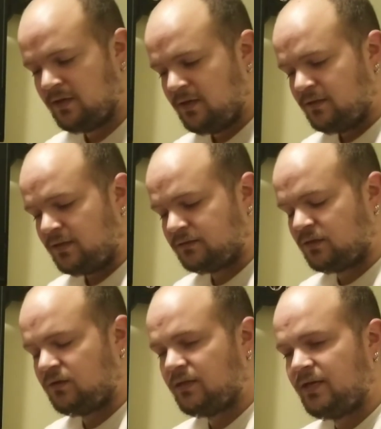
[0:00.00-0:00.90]
That's
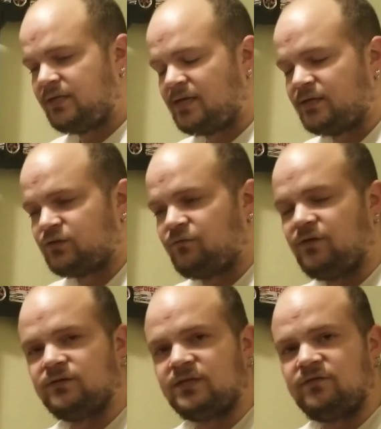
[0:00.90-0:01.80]
all a Nitro
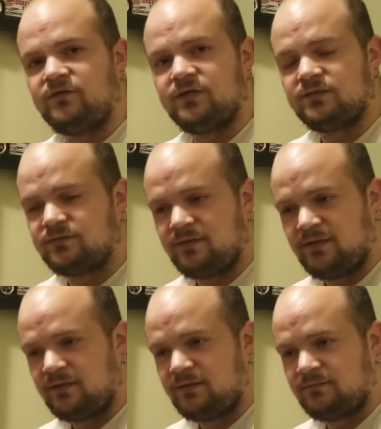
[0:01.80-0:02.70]
failsafe does.
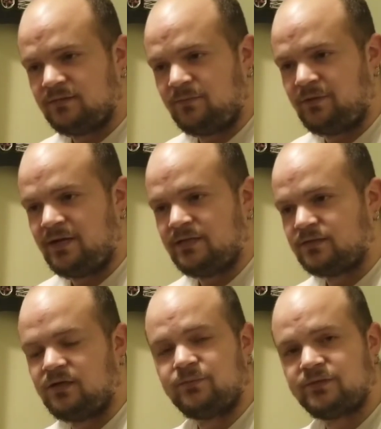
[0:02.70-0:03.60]
It applies
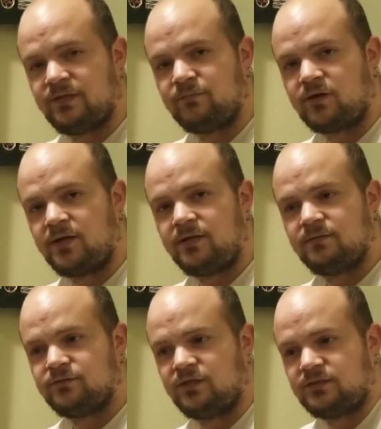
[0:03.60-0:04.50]
100% brake
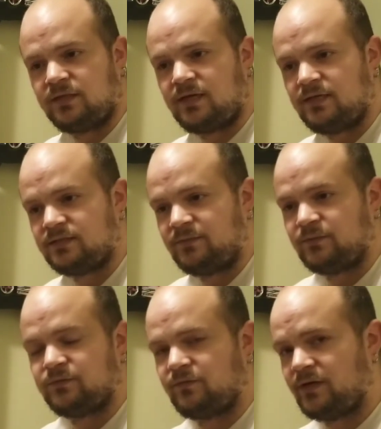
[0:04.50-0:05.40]
just in case something
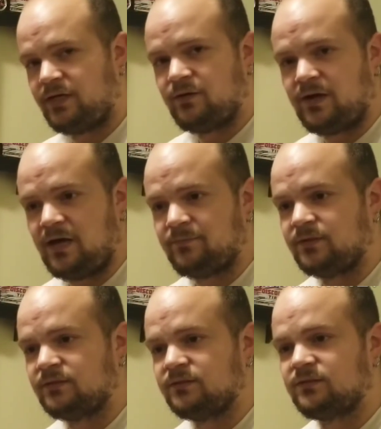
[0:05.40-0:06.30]
with the radio
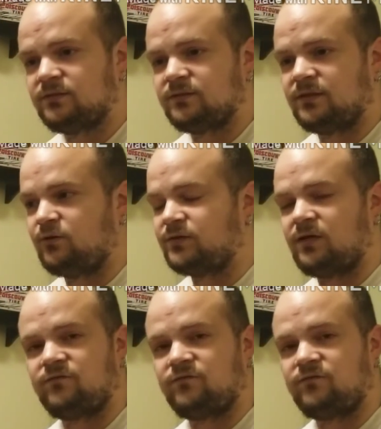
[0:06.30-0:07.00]
happens, it goes out of